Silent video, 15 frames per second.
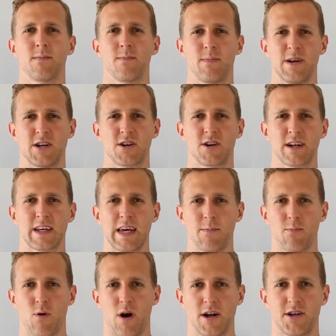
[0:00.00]
Be sure to
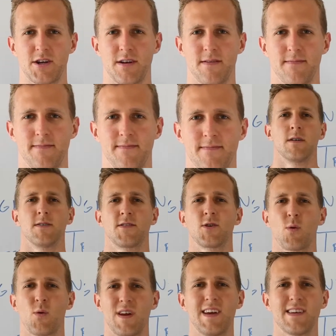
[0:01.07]
keep watching. So
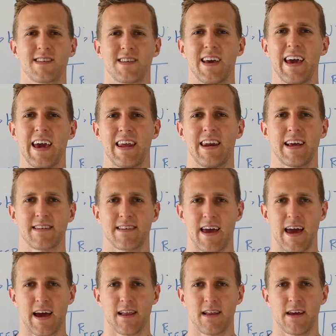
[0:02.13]
what is HIIT
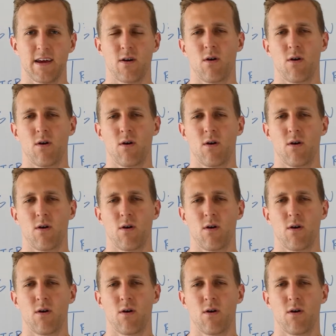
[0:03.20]
exactly,